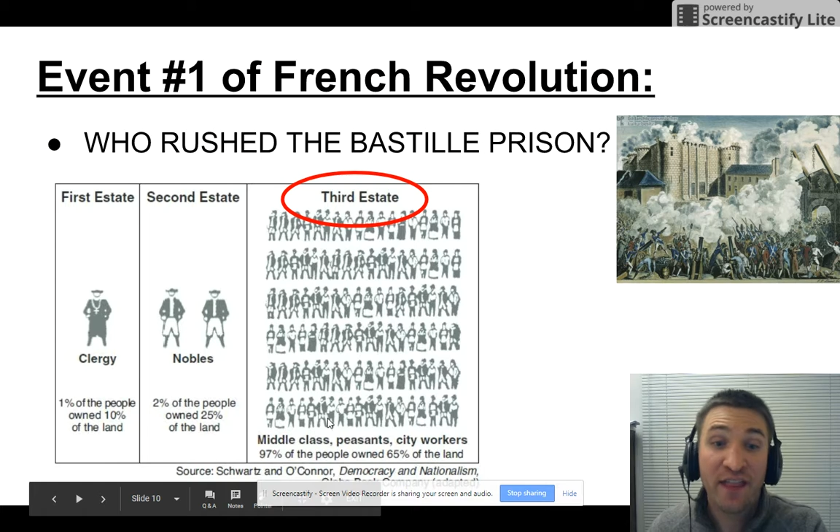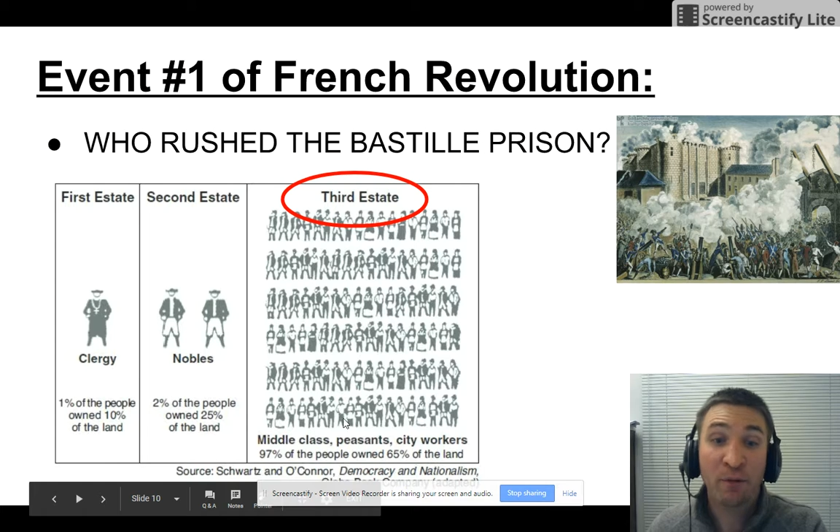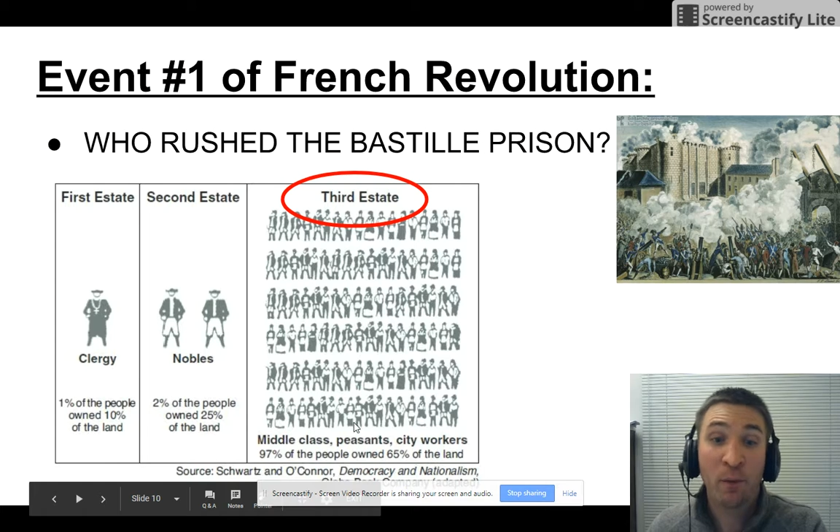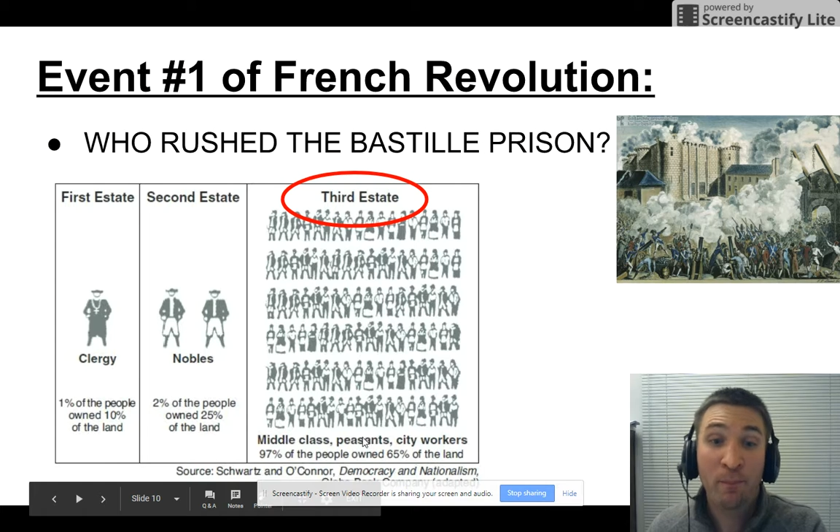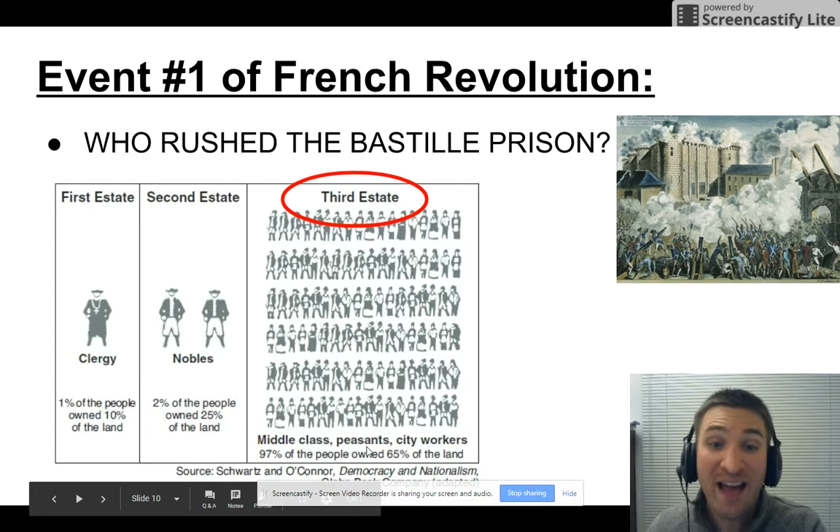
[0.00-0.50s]

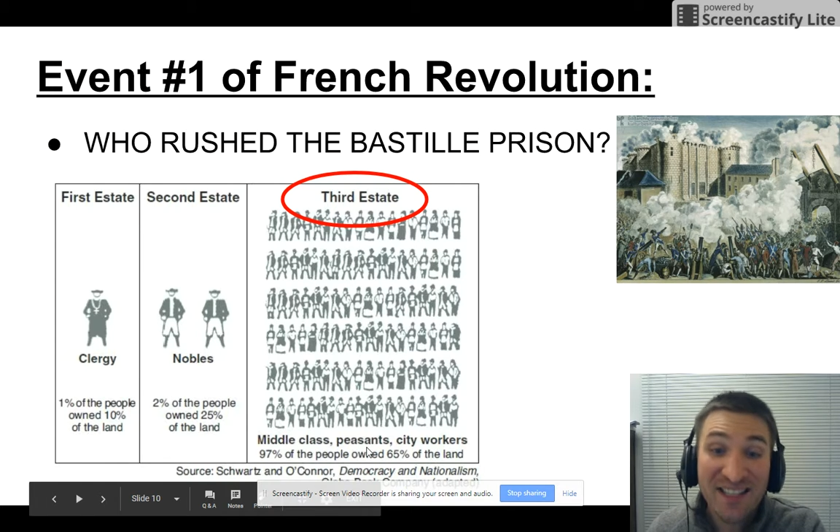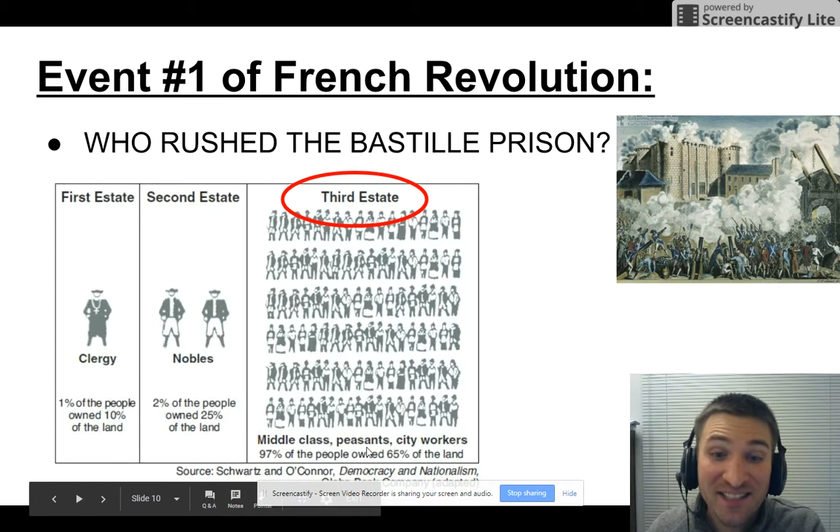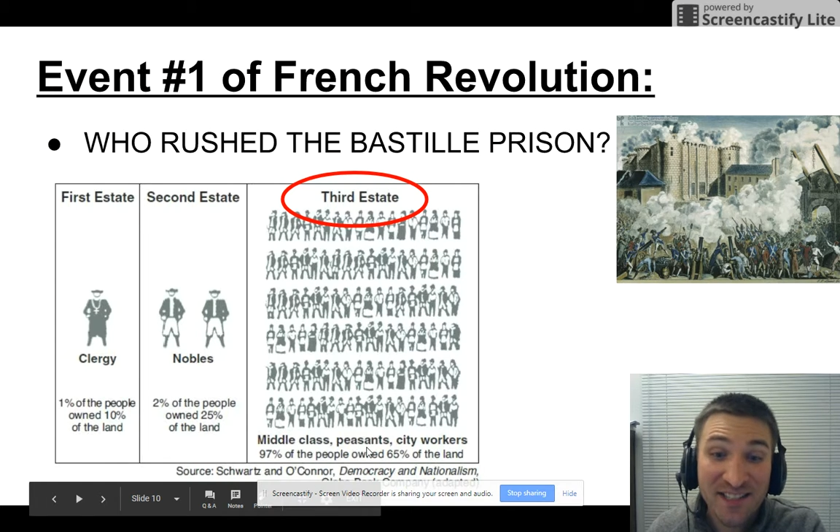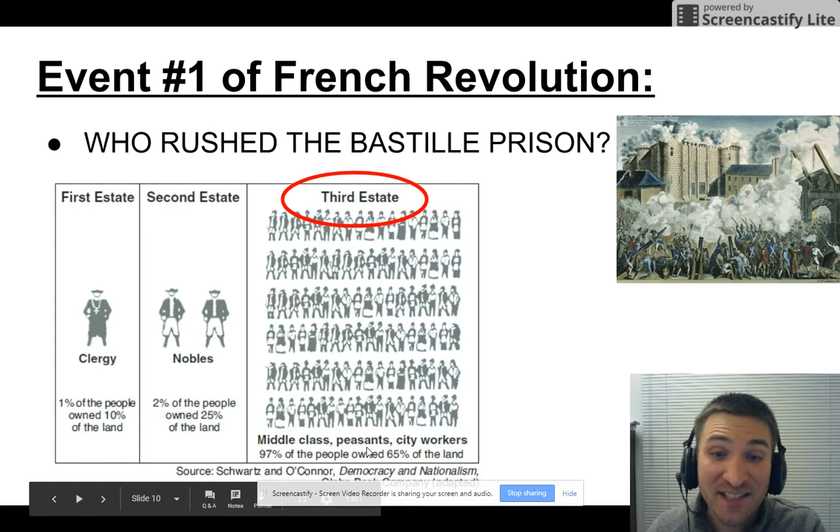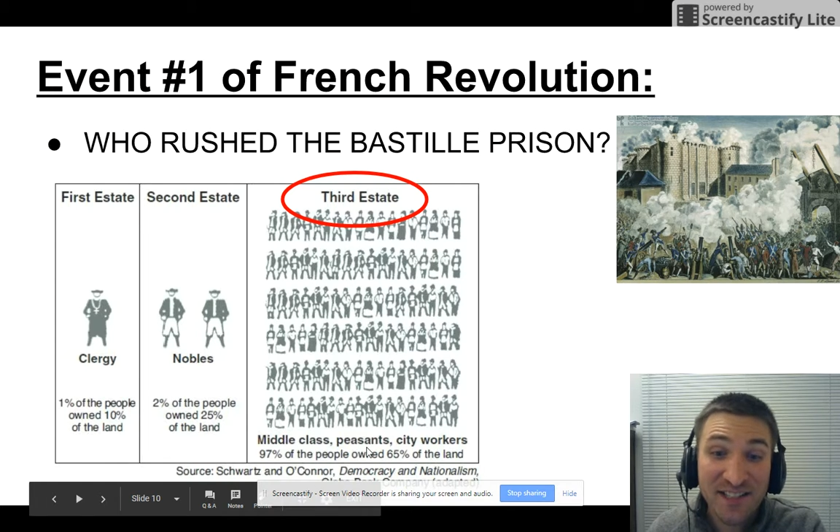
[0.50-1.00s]
they were
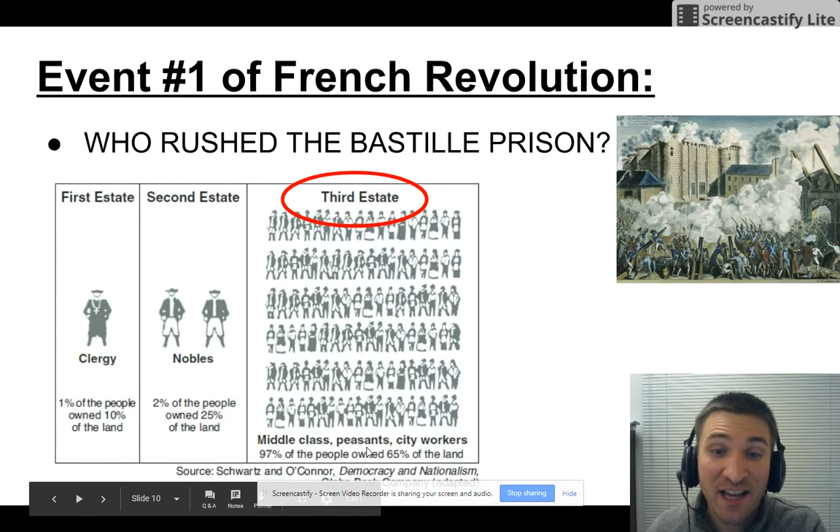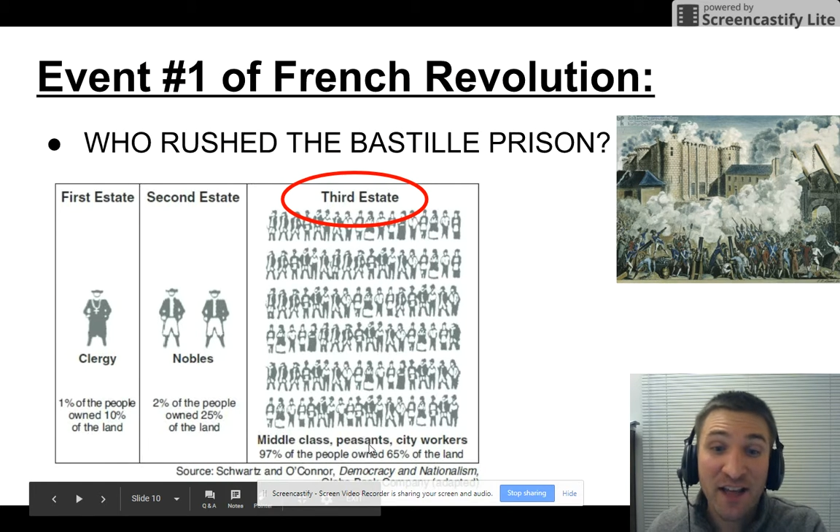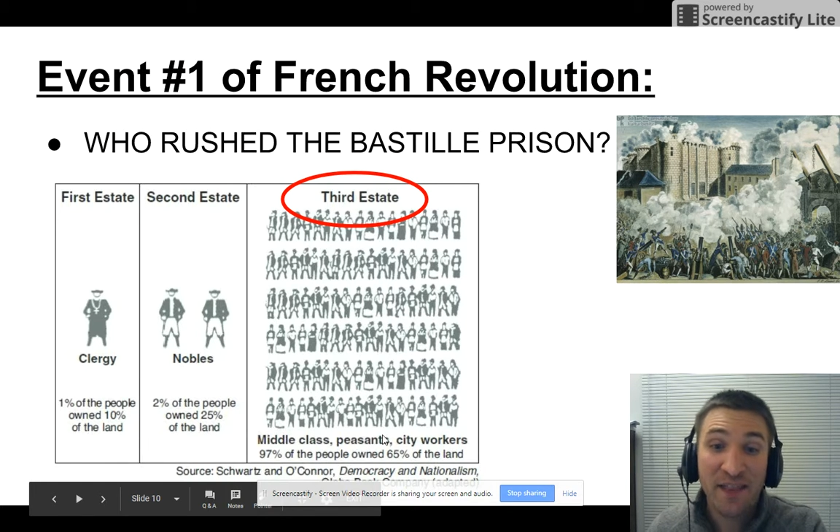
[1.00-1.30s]
peasants,